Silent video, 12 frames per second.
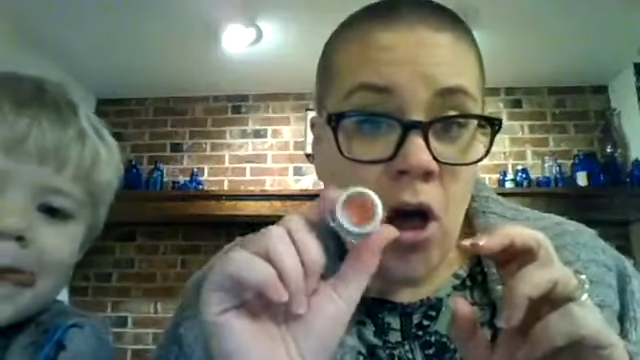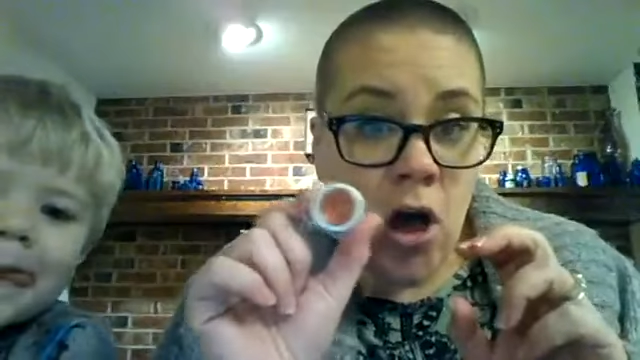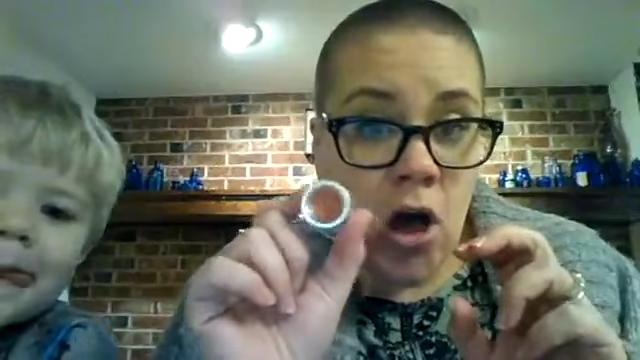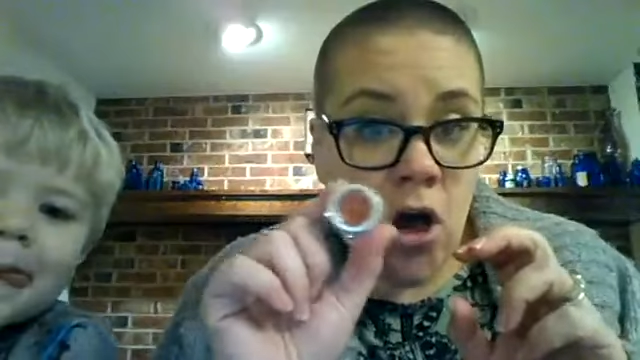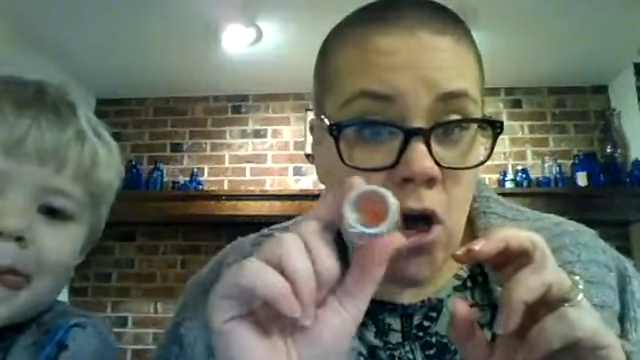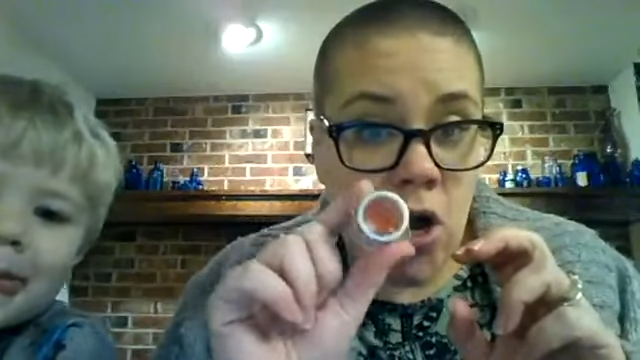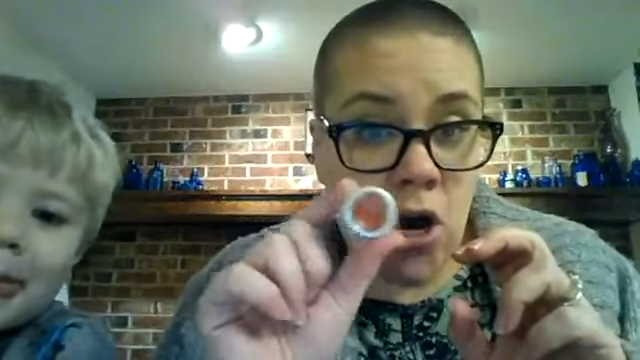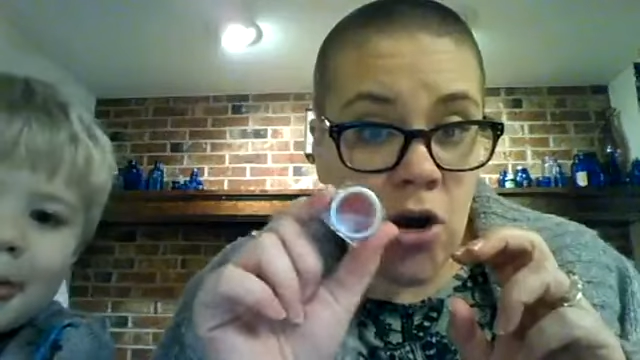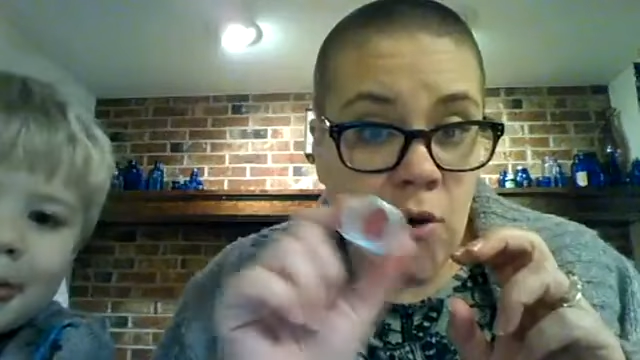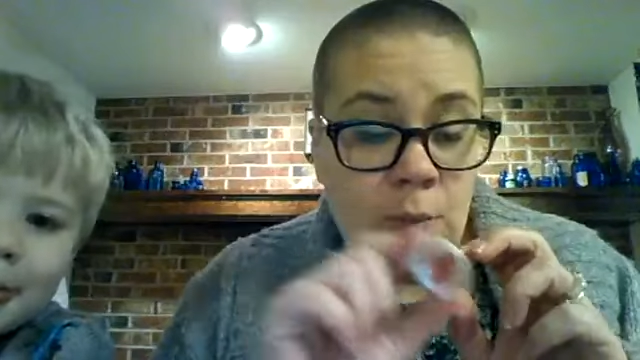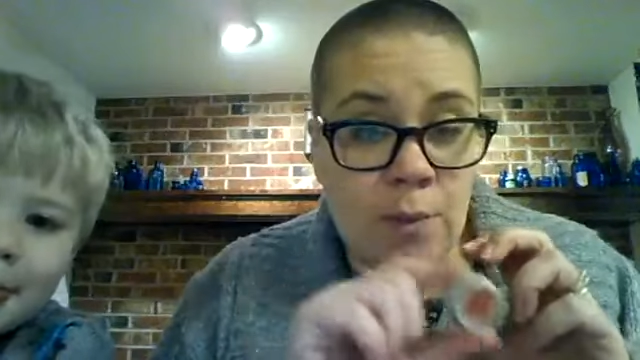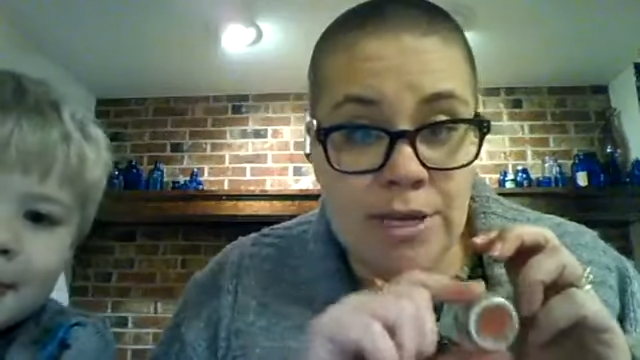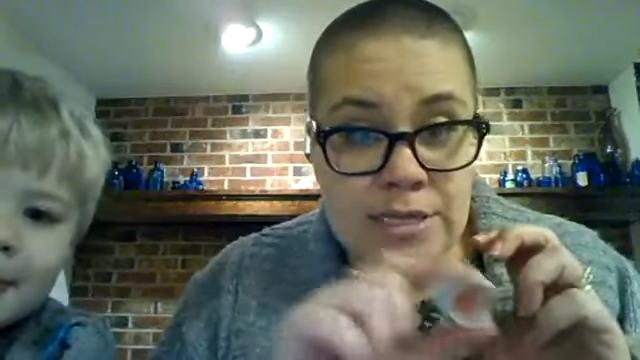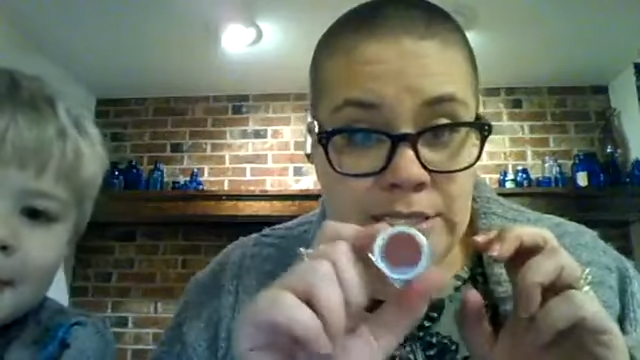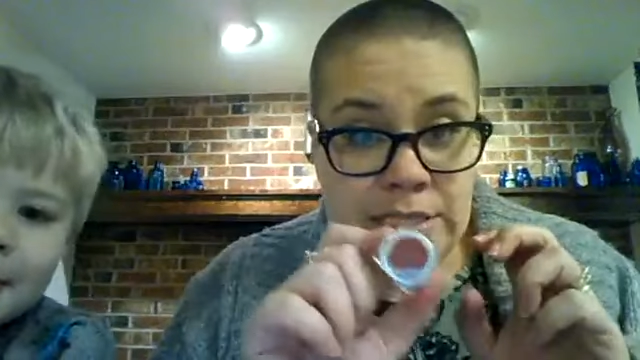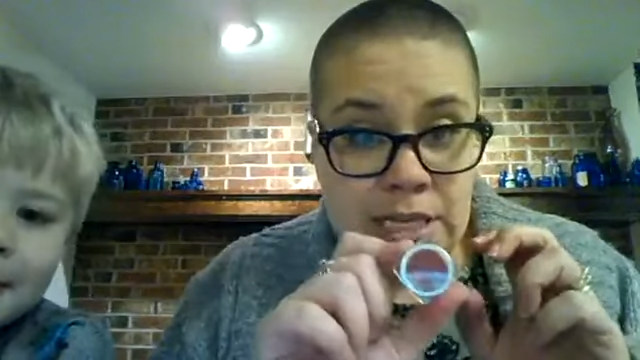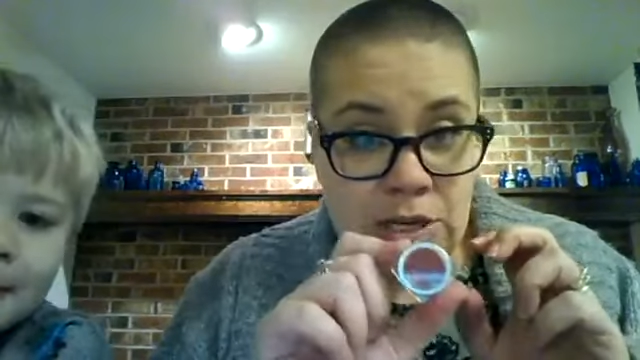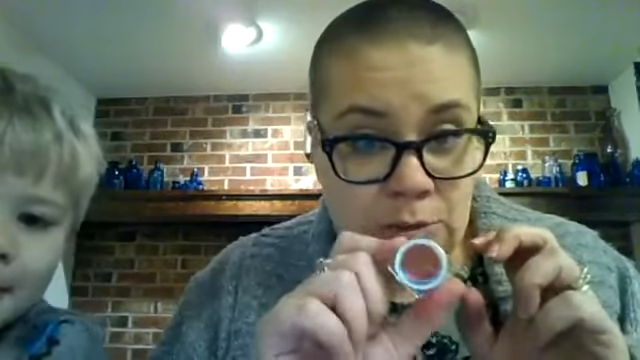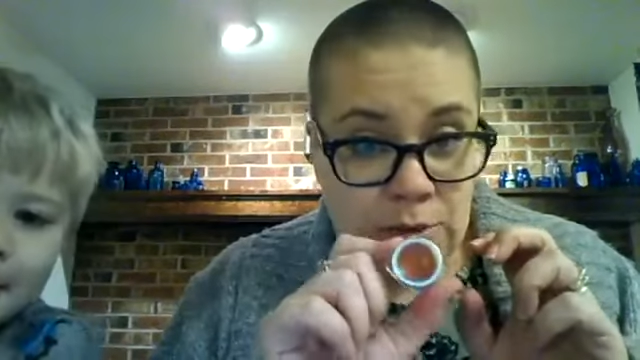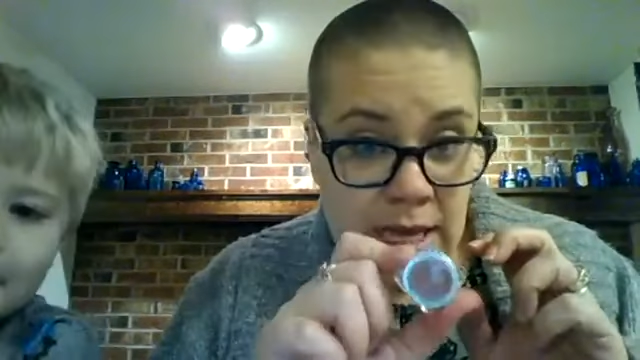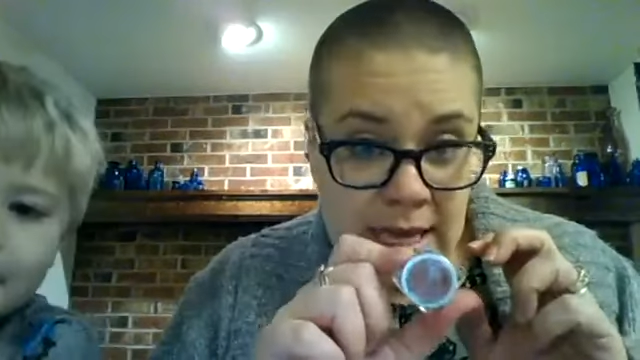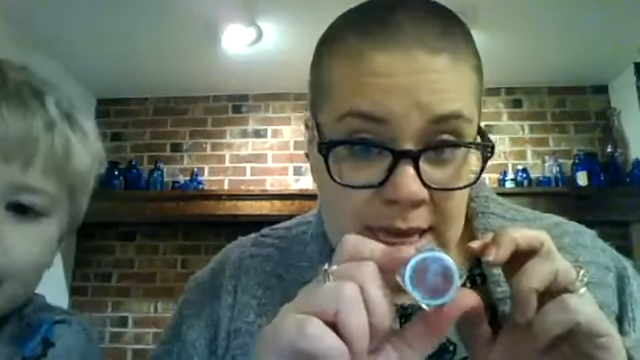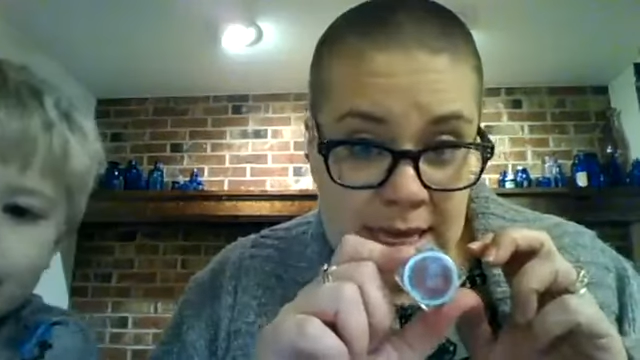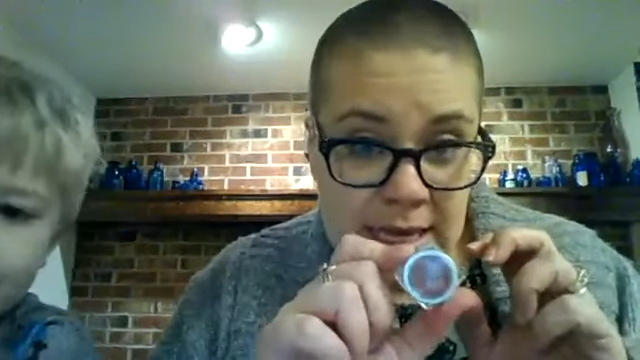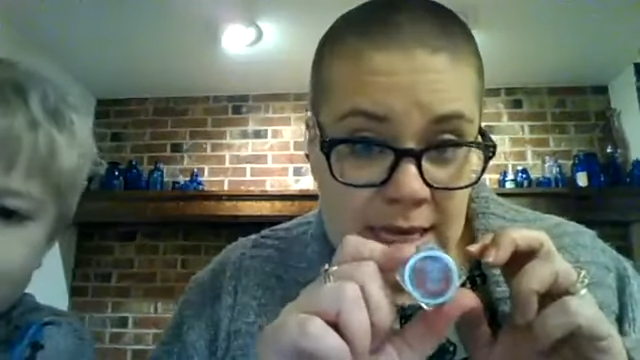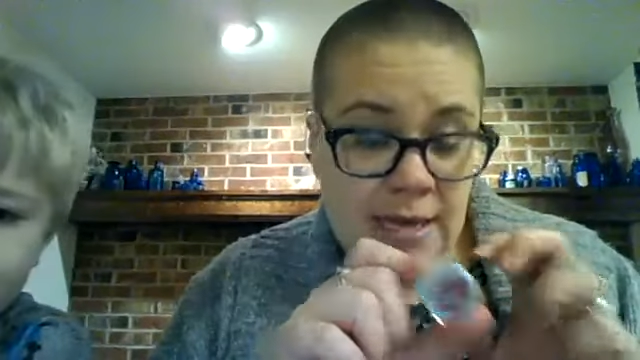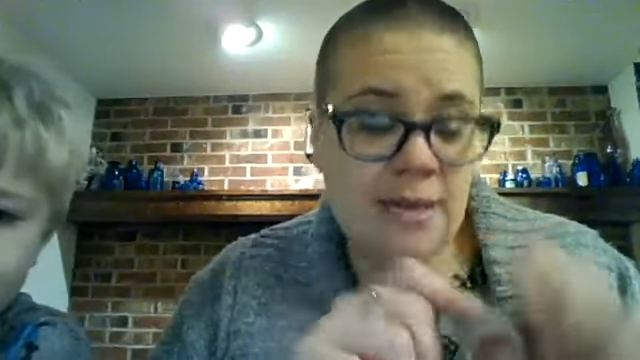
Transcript: are ones that you like